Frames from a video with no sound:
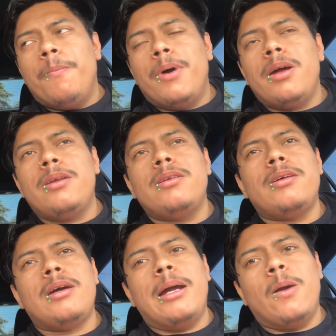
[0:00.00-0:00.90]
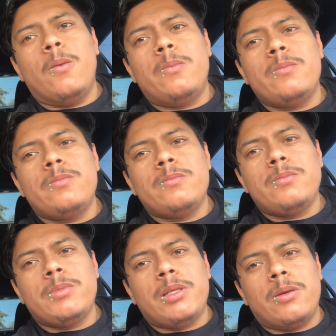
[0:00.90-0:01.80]
But I hope,
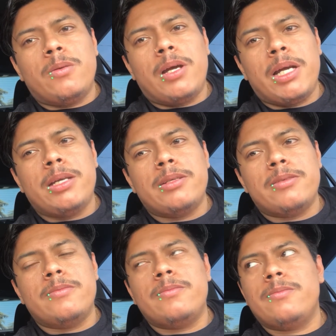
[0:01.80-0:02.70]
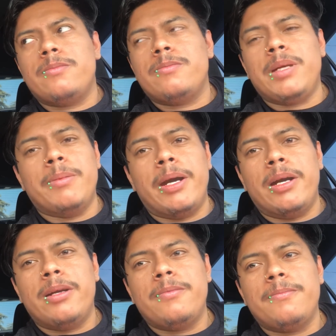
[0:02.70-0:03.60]
I can be better.